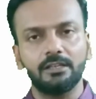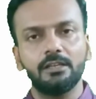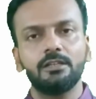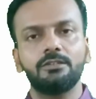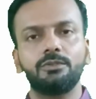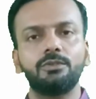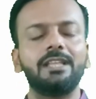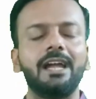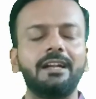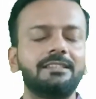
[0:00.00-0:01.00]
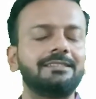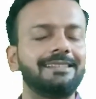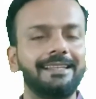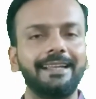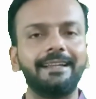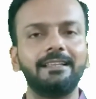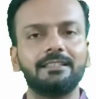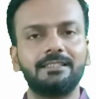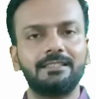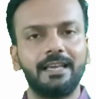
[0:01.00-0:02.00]
So that is creating a
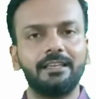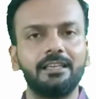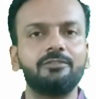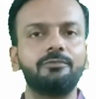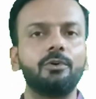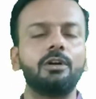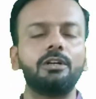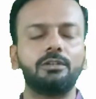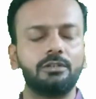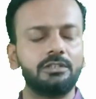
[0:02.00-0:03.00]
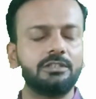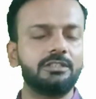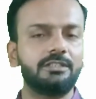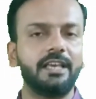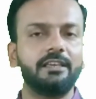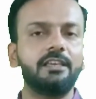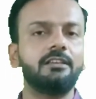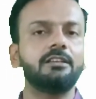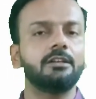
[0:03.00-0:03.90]
stacking fault or a stacking